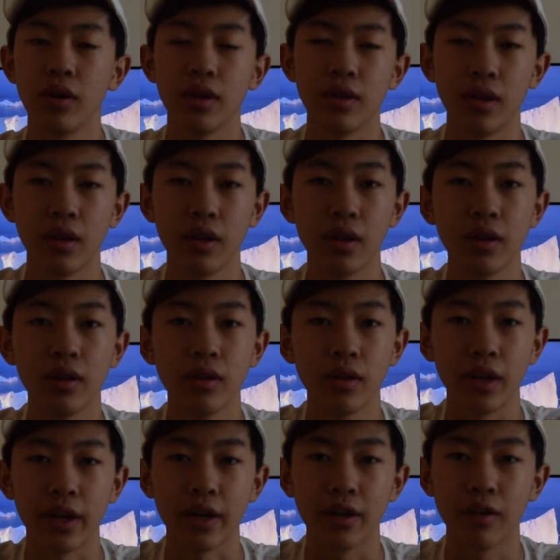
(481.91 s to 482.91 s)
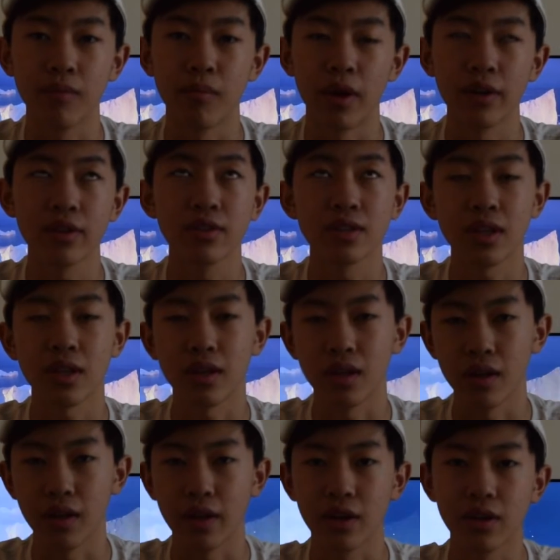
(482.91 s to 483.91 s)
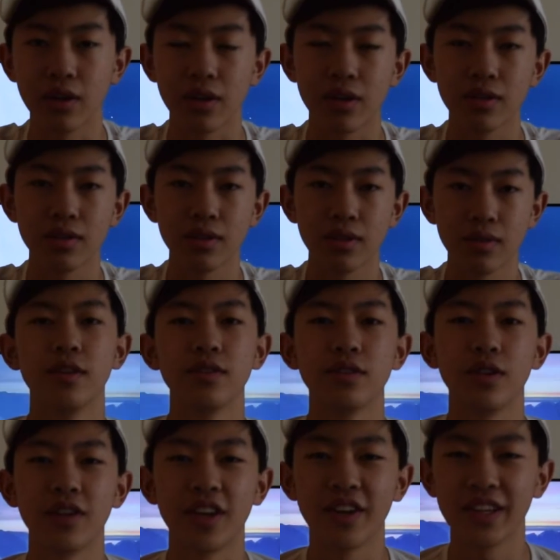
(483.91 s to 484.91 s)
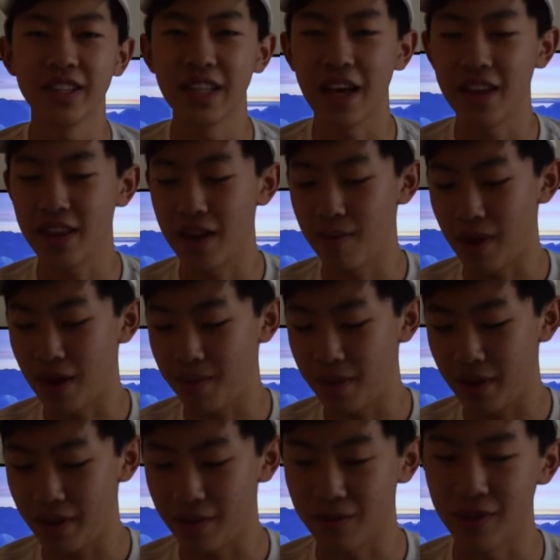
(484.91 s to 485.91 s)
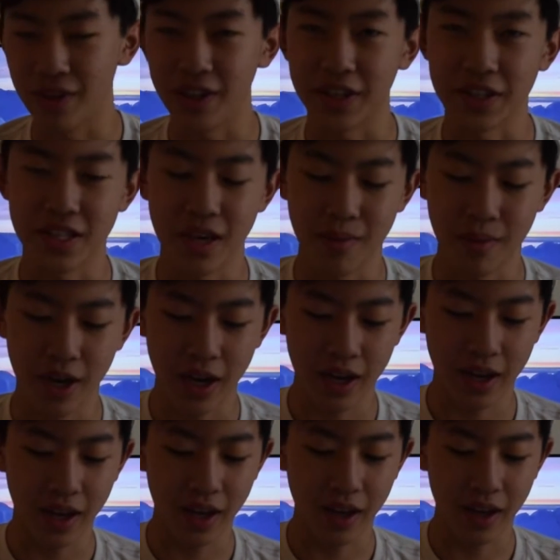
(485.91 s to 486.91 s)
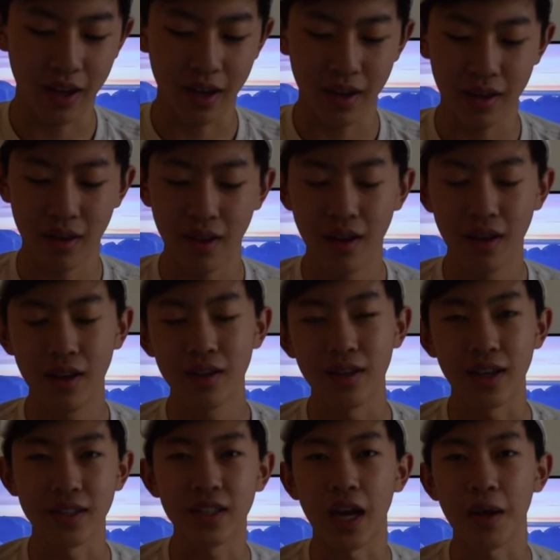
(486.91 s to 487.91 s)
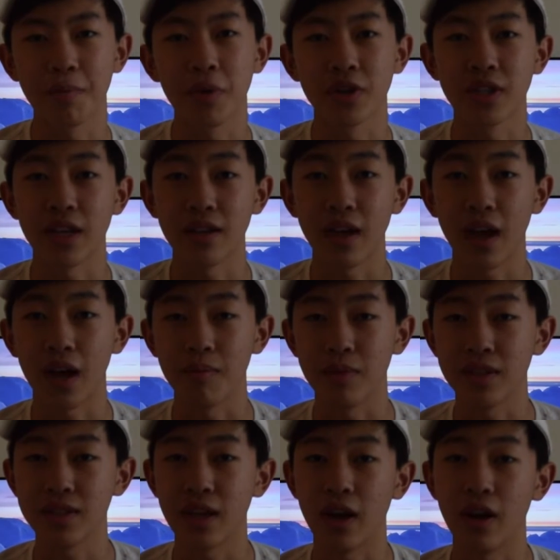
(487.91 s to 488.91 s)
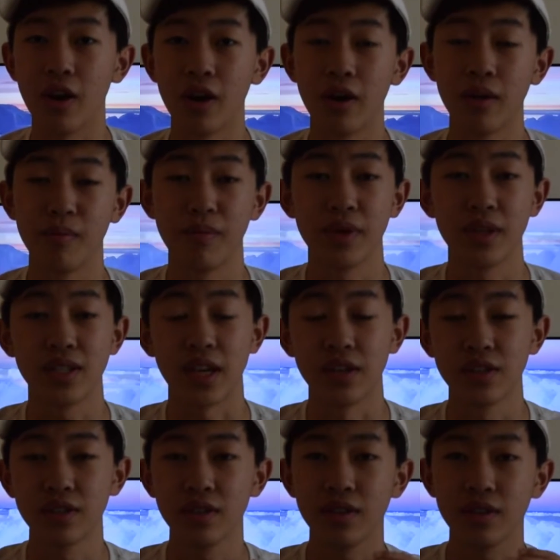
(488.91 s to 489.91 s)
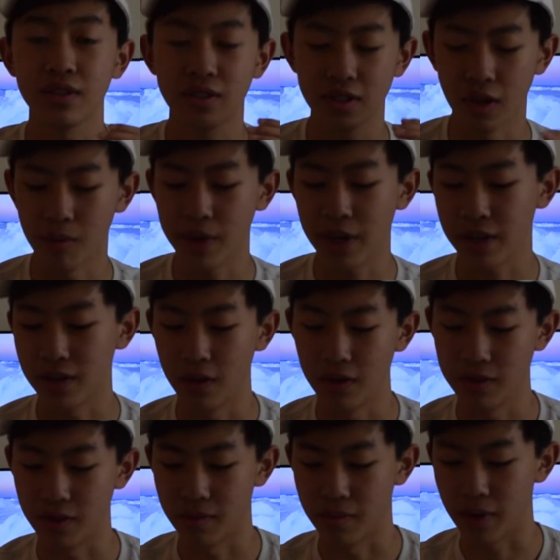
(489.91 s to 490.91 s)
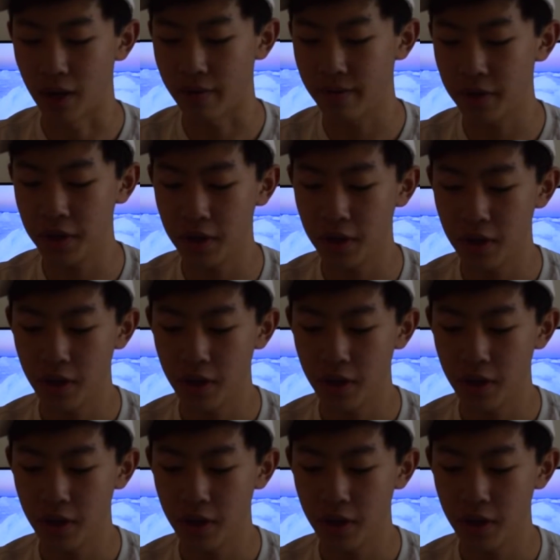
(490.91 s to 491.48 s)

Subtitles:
in the later months and the later years. So hearing that might be really intimidating, and yes, I missed out on potentially so many dollars of profit,